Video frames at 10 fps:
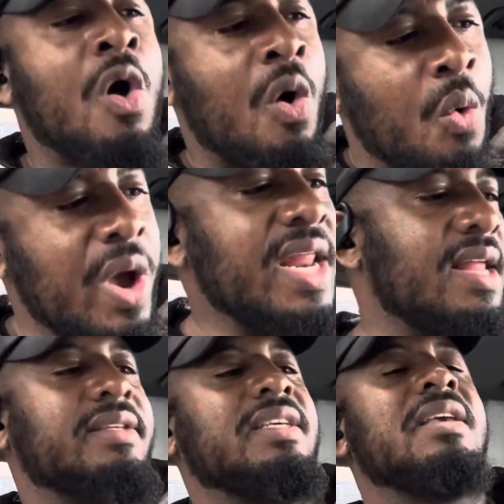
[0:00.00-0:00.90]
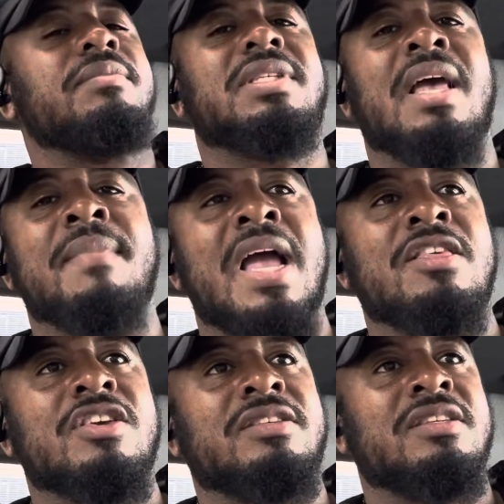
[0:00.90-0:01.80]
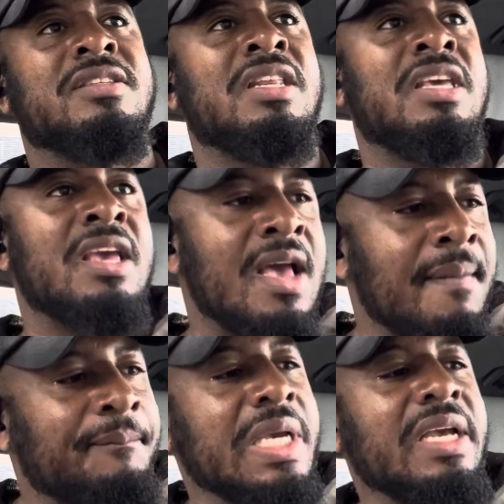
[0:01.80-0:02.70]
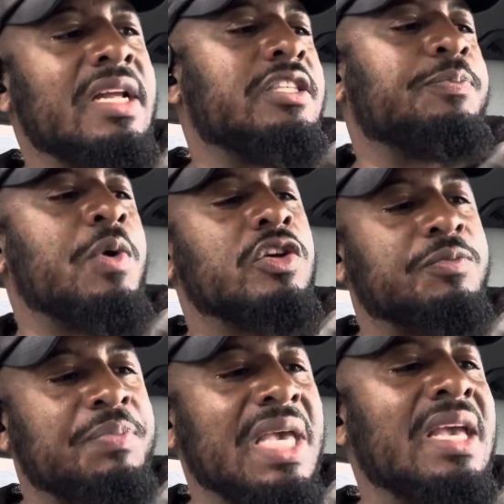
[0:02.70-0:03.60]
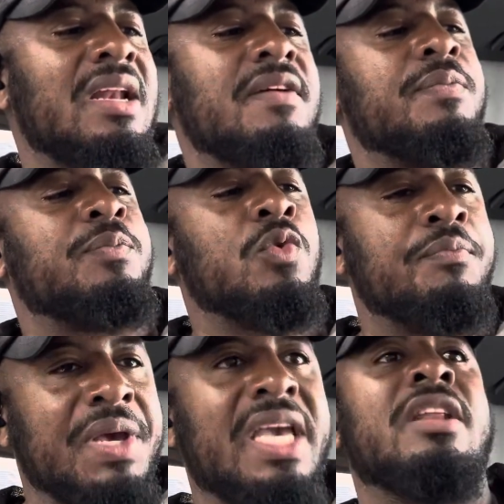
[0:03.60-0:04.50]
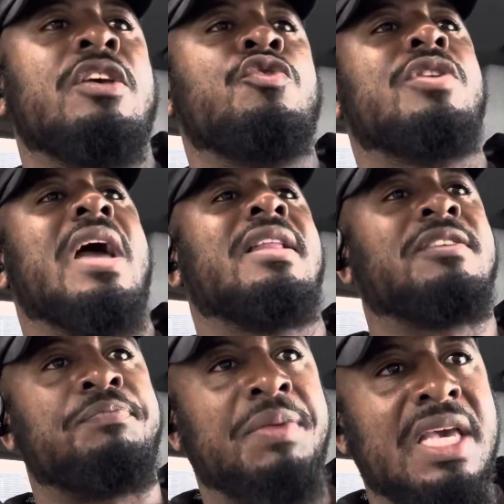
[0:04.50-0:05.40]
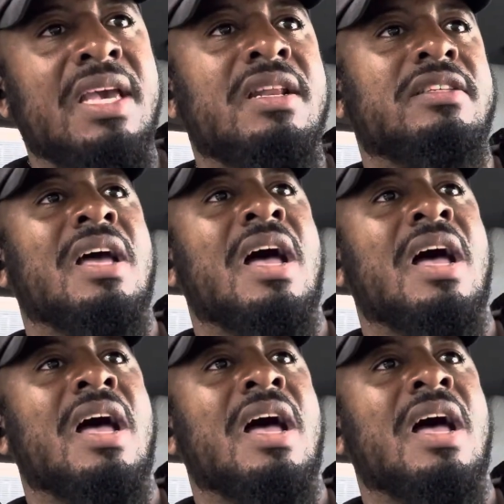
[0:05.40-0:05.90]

Winning teams like Manchester City, beating Spurs, beating Liverpool, beating the Uniteds, beating the